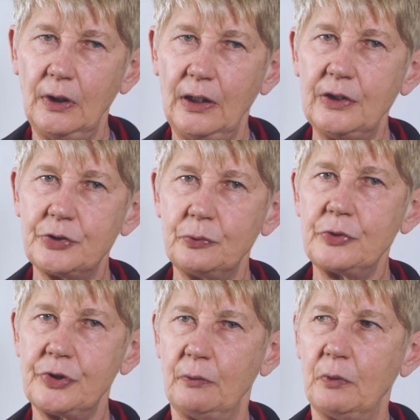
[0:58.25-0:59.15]
it's
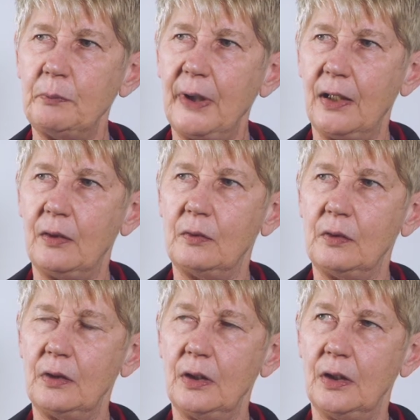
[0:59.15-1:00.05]
also
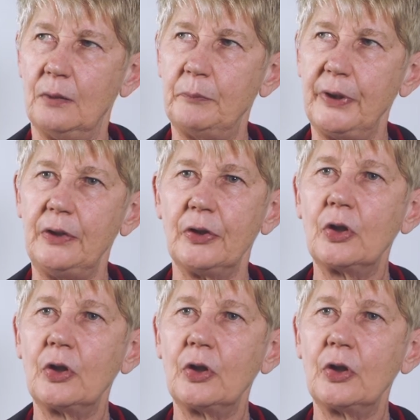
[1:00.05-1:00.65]
about being the